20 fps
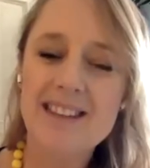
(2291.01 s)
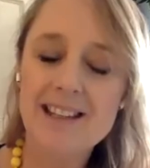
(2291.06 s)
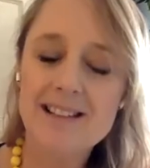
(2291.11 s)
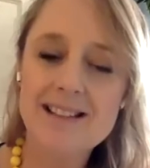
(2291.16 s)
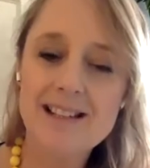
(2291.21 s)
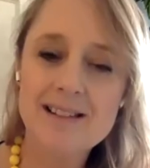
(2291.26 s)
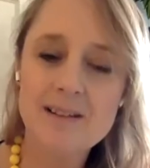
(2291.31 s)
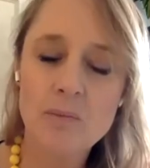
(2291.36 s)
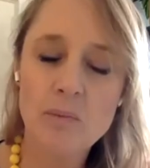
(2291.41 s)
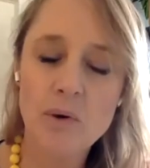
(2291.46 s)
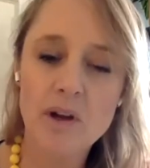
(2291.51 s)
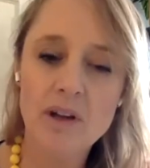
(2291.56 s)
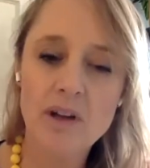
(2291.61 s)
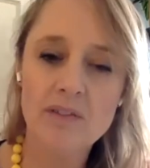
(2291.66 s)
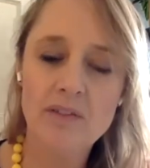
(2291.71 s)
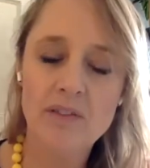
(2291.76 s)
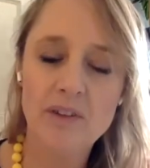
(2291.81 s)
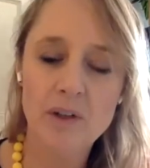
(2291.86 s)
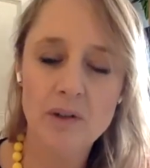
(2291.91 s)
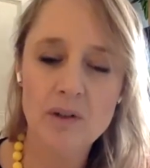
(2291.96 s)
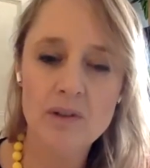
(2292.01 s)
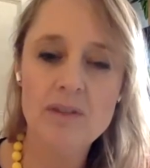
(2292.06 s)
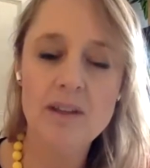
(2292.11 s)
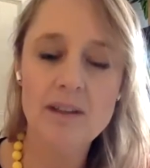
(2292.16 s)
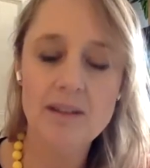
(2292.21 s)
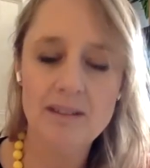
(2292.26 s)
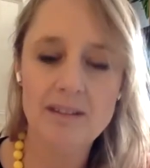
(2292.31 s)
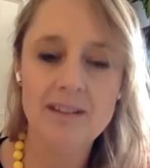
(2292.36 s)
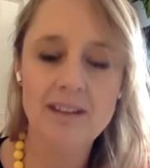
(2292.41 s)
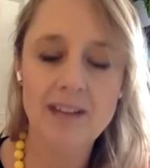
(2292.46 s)
that doesn't work for you,
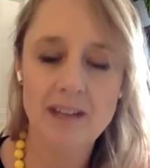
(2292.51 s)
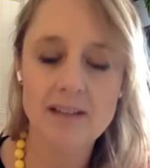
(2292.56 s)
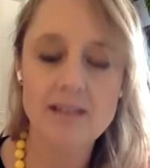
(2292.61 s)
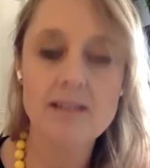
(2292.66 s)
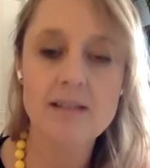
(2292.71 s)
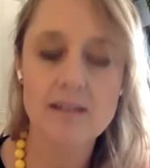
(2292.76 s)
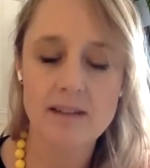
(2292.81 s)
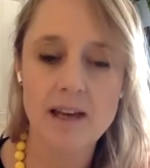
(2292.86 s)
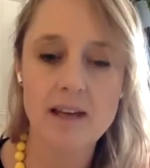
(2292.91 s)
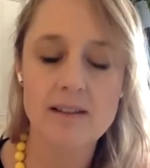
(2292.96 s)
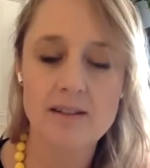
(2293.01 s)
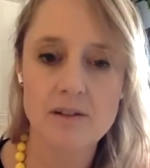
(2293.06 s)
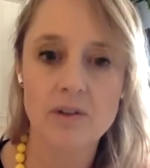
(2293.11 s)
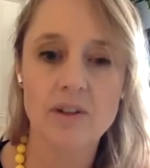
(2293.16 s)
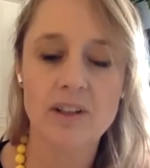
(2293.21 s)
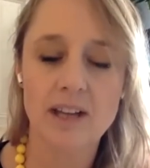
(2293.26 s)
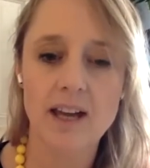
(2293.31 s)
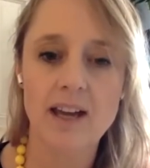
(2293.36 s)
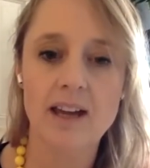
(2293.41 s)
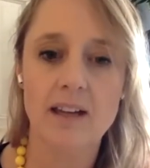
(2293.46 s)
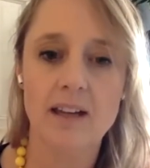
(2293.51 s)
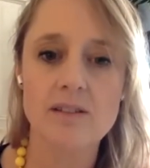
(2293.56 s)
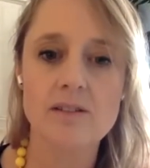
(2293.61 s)
then that's okay.